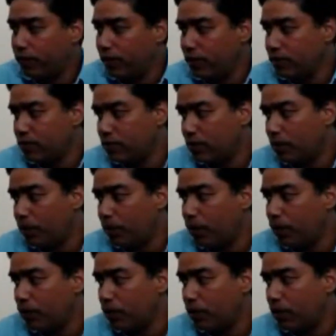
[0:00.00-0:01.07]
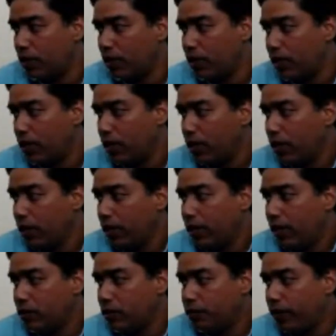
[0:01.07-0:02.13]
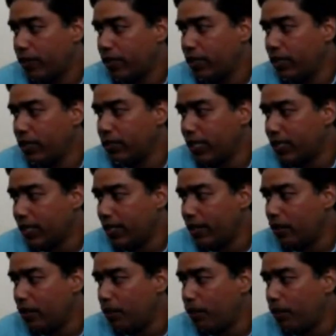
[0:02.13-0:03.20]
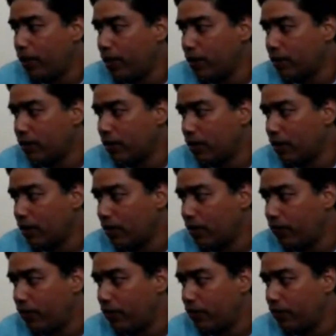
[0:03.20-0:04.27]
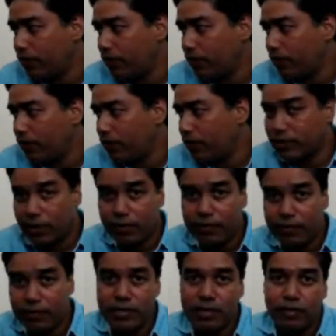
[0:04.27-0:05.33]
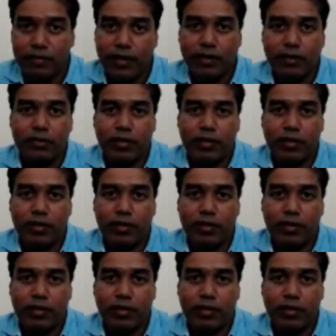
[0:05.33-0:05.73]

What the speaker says: inspecting that kind of part for surface defects, you can go for either of these.